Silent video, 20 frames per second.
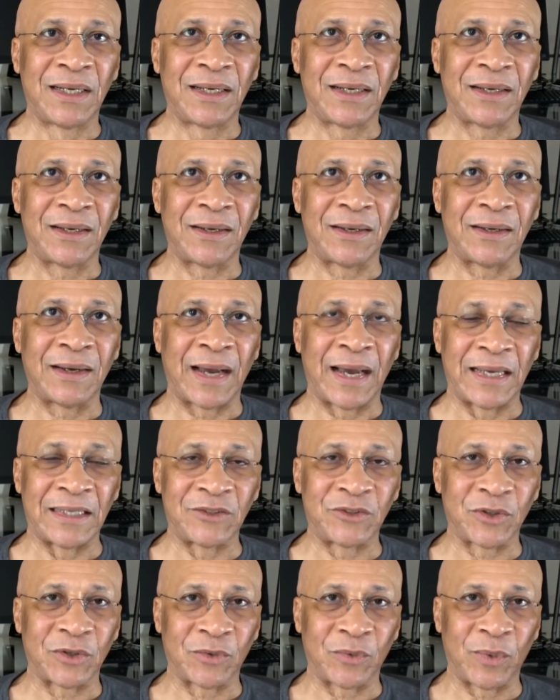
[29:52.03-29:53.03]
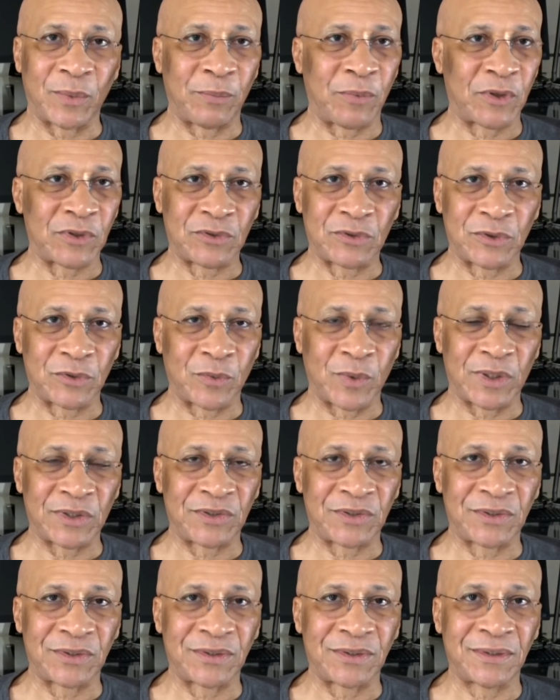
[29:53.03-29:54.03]
answer personal
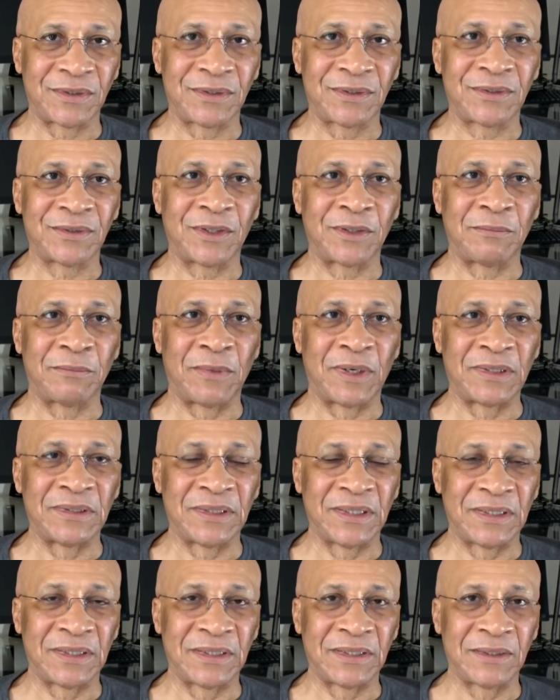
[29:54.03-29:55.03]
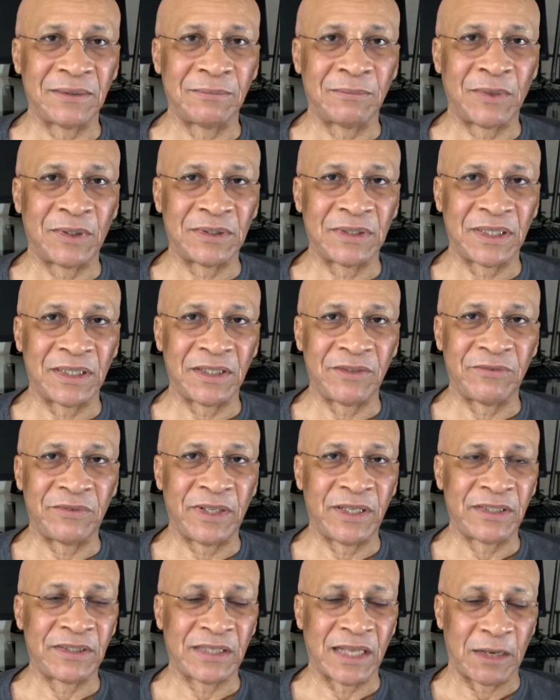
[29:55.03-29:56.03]
questions on Monday evenings.